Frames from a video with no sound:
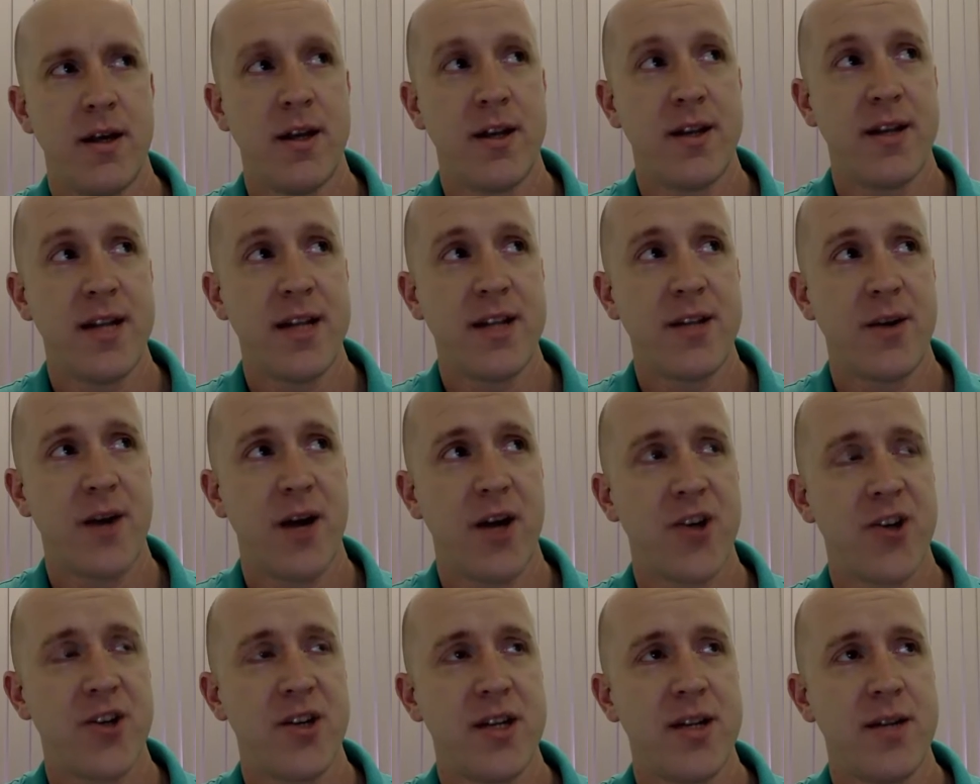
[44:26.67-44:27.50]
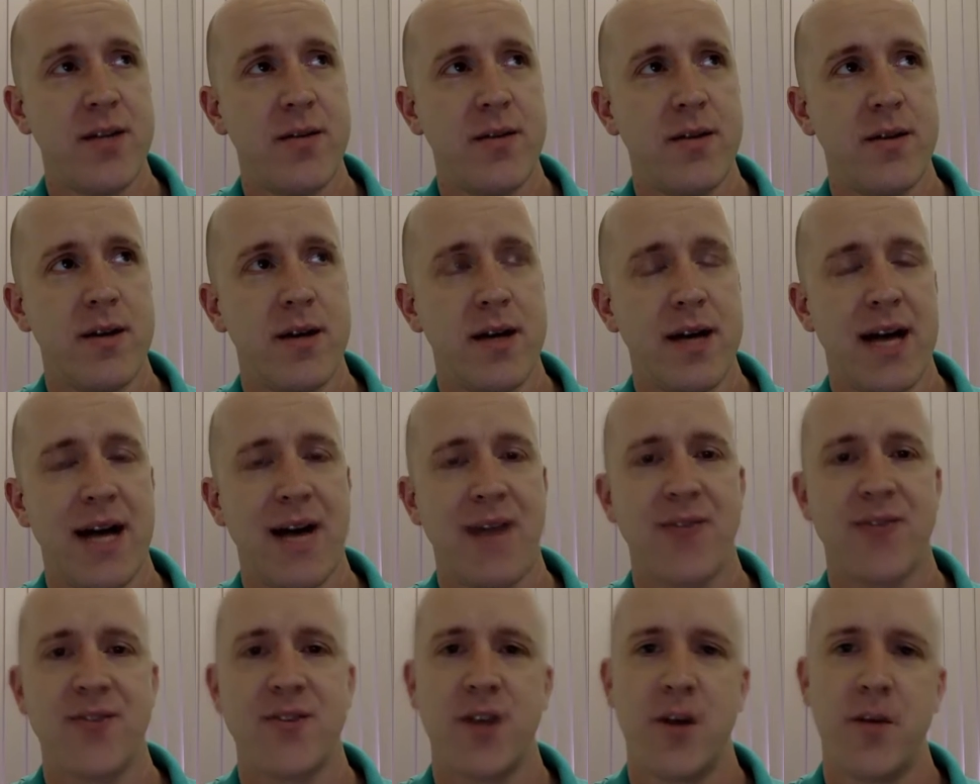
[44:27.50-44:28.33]
You would need to actually uh,
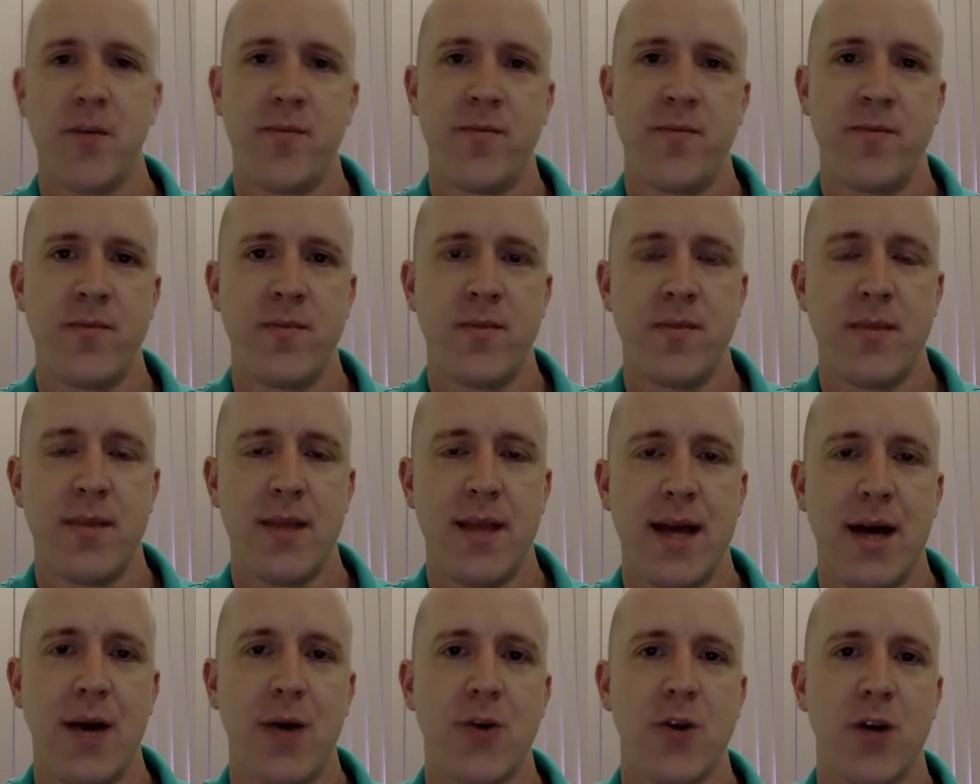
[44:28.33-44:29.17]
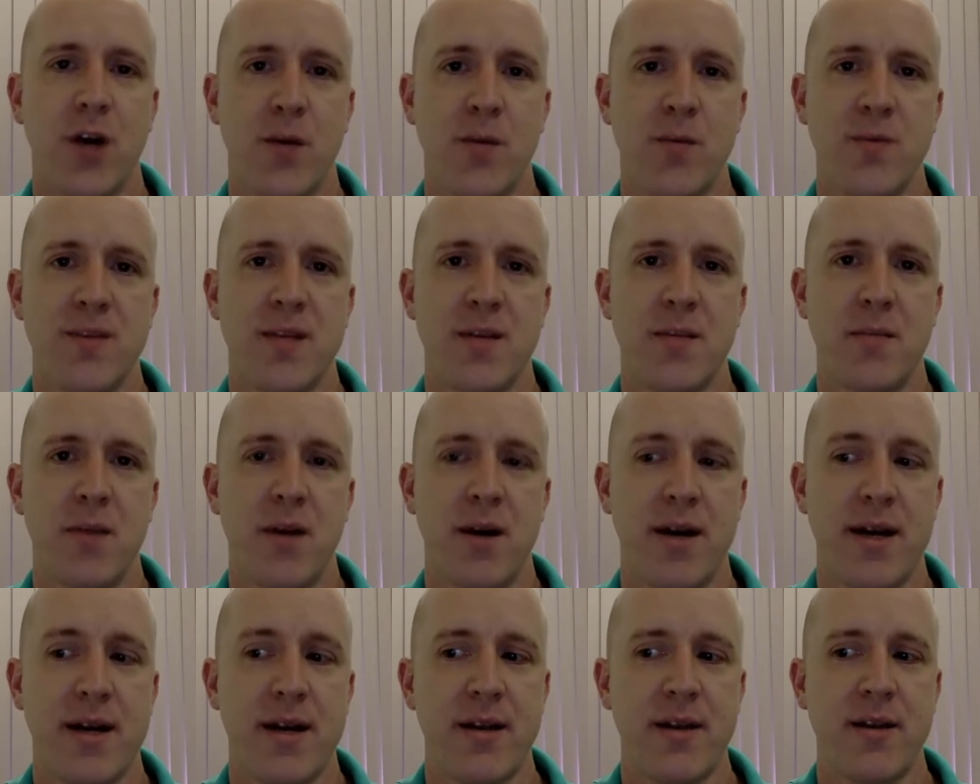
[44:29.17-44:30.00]
have some outcomes in
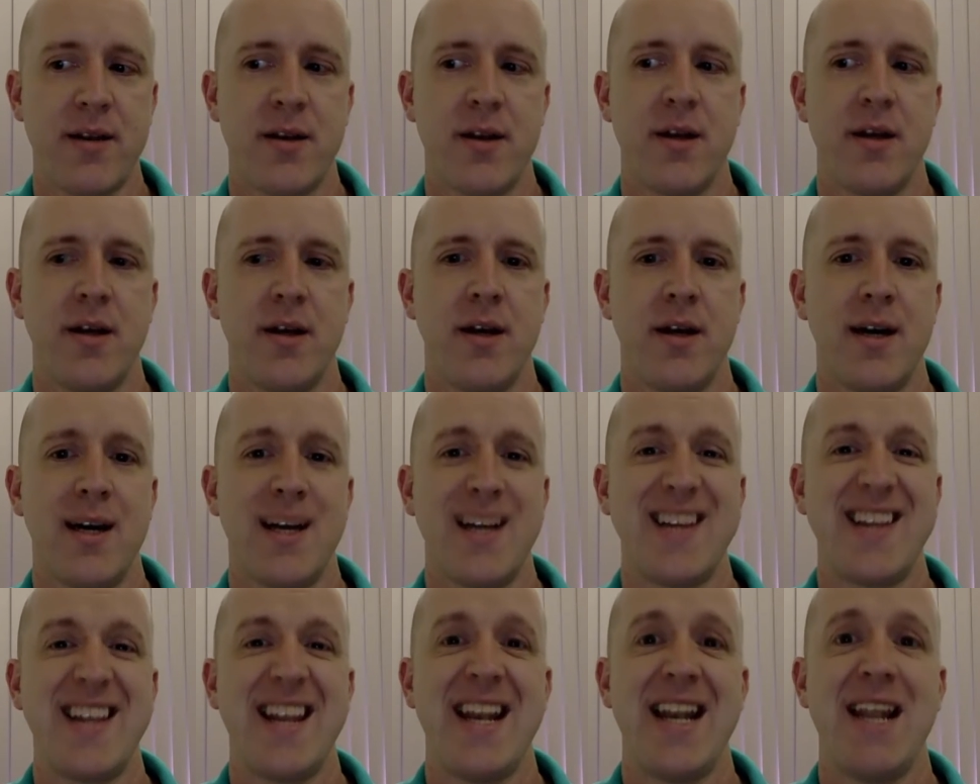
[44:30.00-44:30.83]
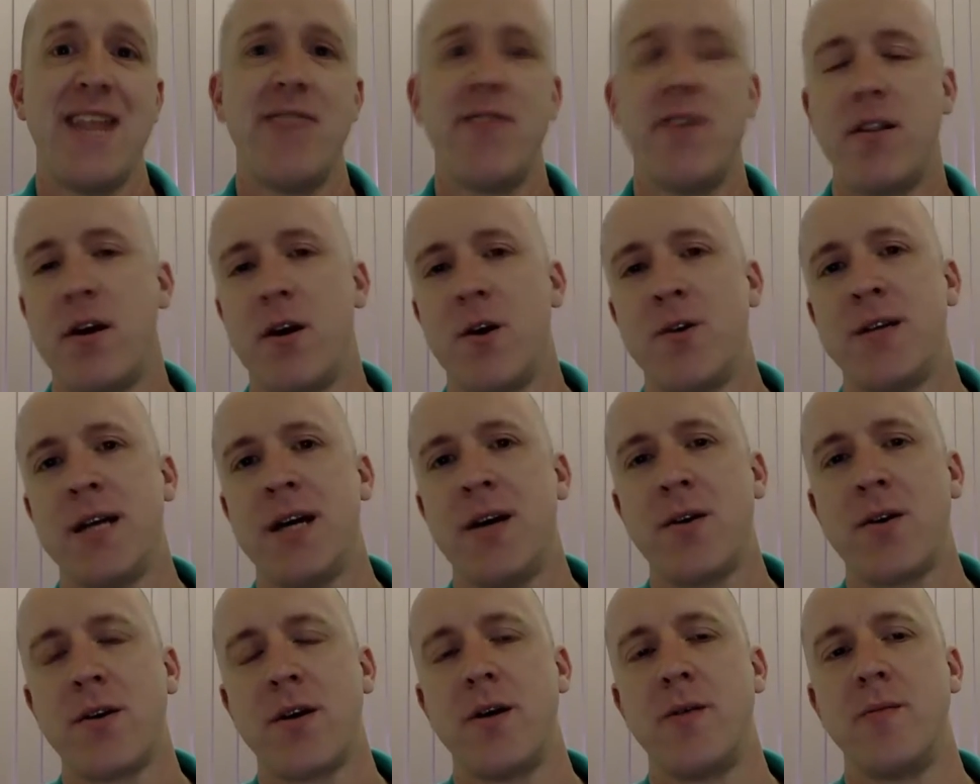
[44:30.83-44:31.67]
mind and deliver those
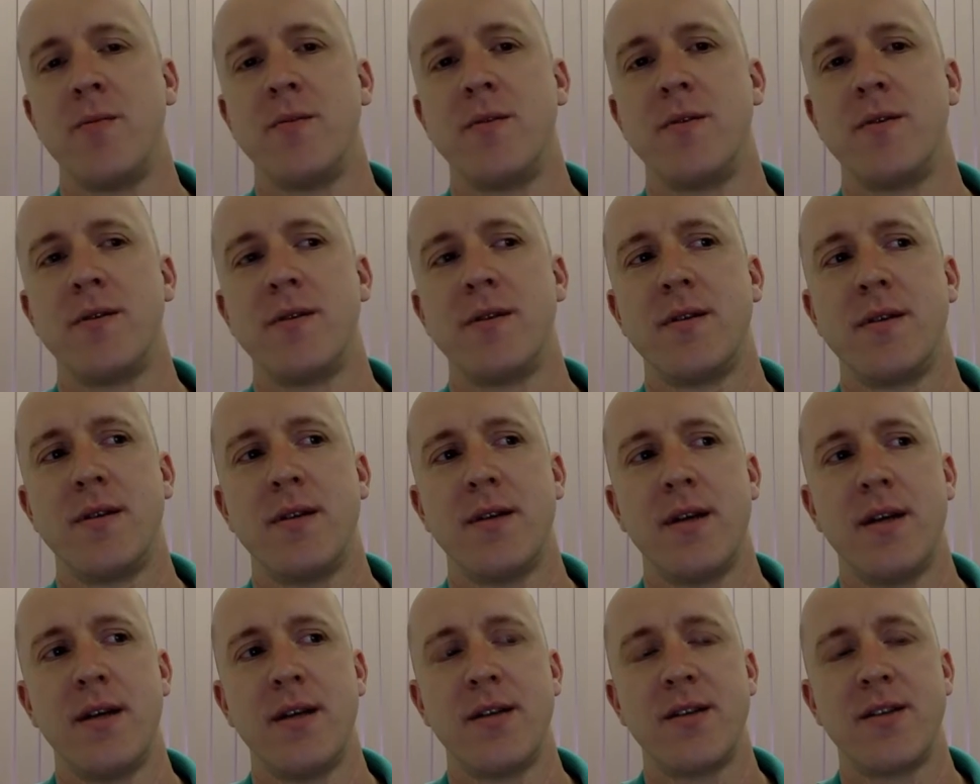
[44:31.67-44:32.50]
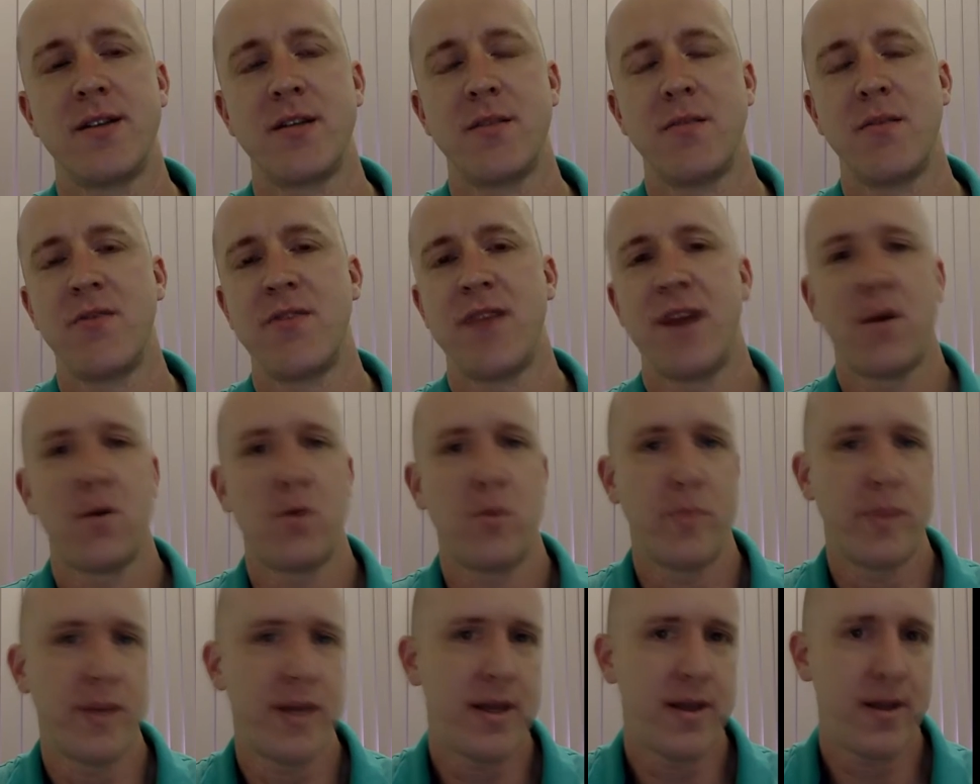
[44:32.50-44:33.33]
outcomes. And some of that
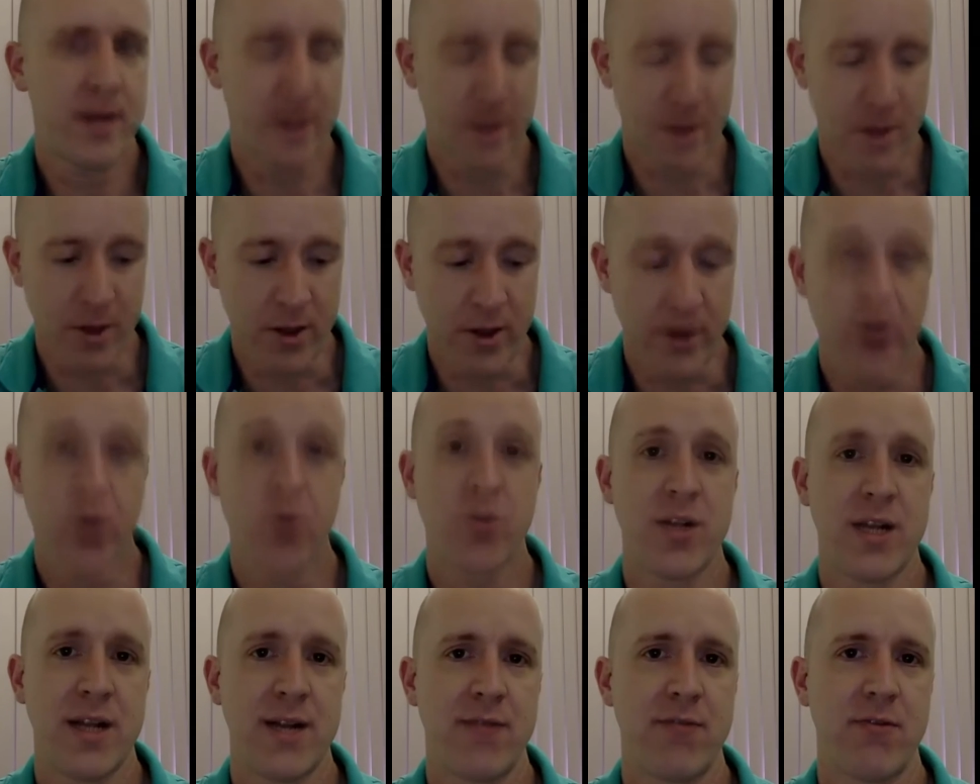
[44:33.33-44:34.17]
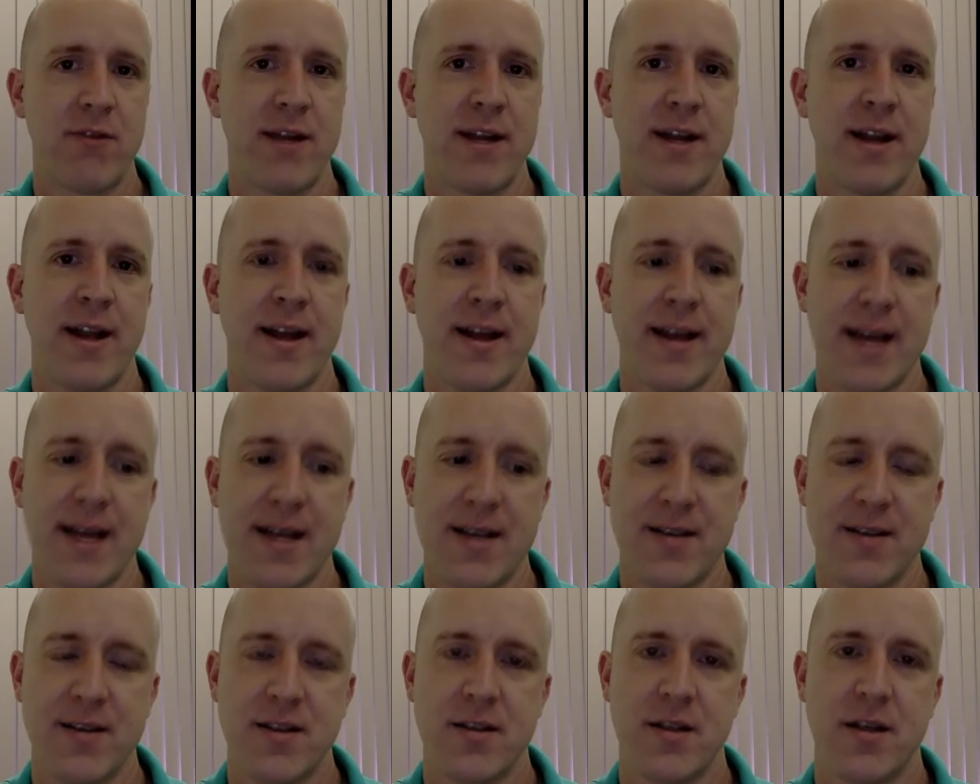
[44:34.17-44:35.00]
will be you, know, you delivering. I
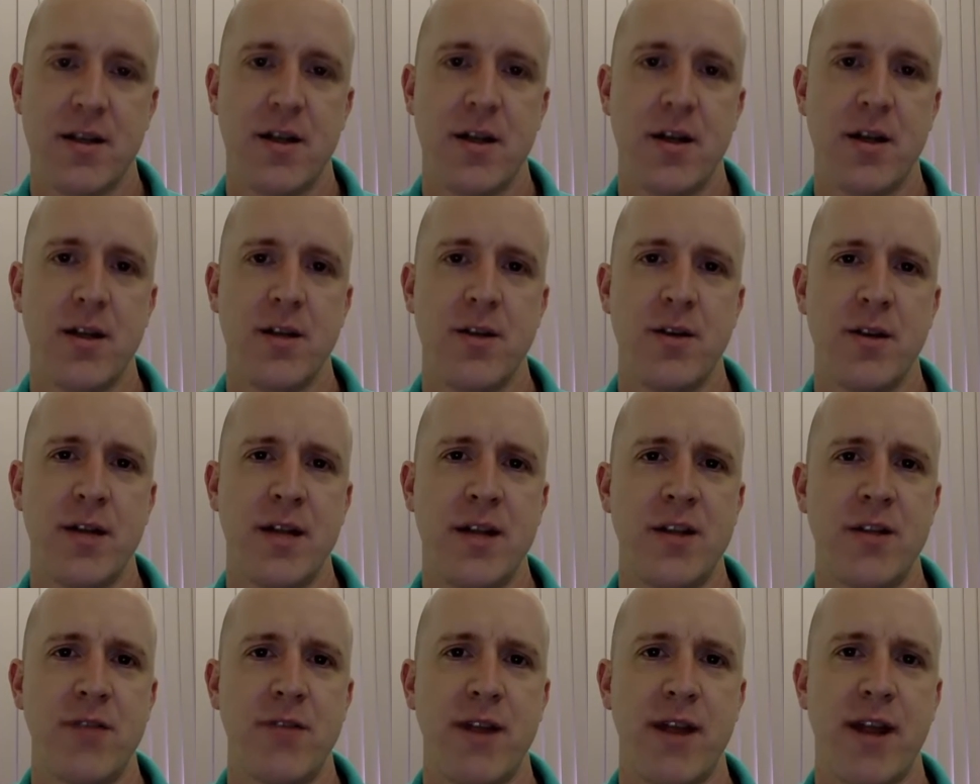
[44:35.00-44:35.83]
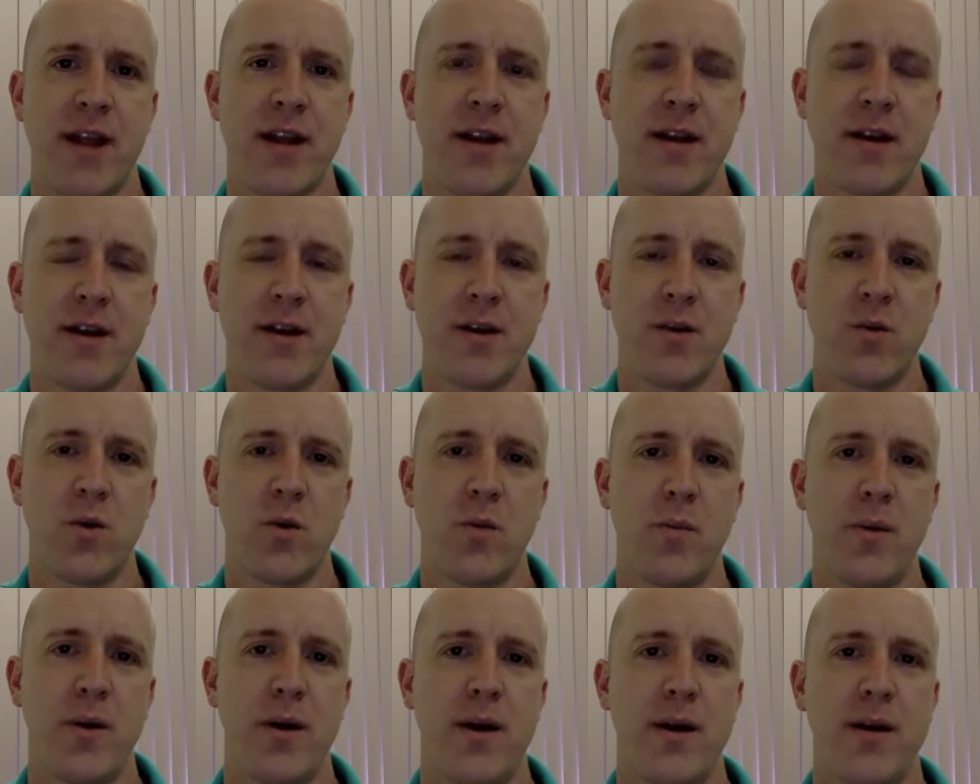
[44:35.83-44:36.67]
guess uh, you'll need to recognise
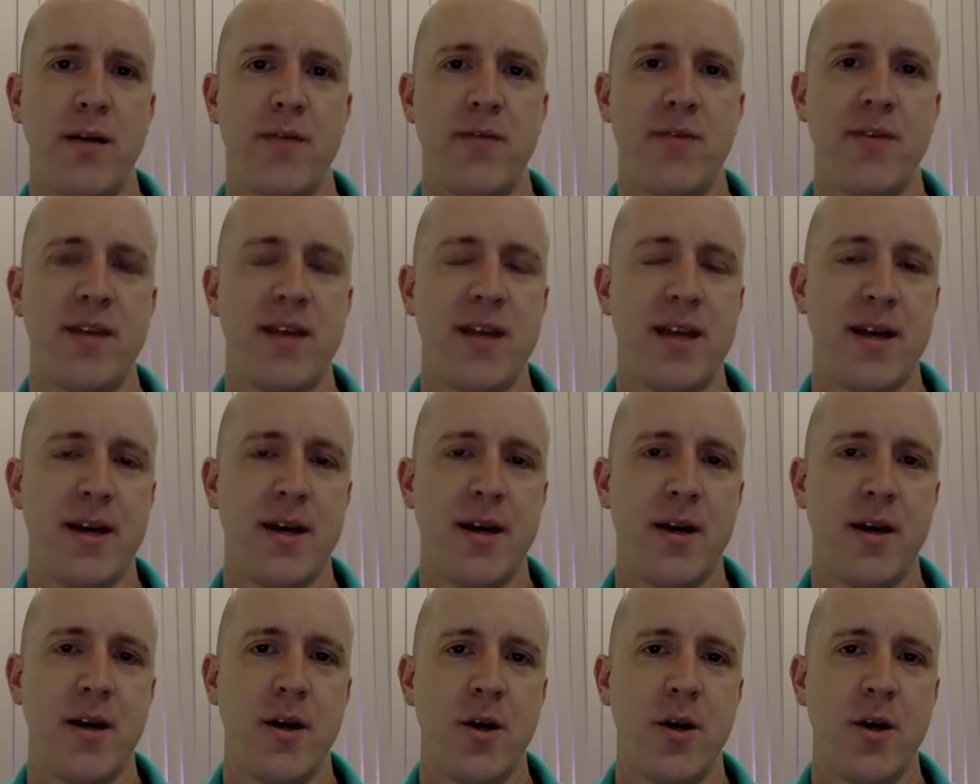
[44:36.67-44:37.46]
what part of the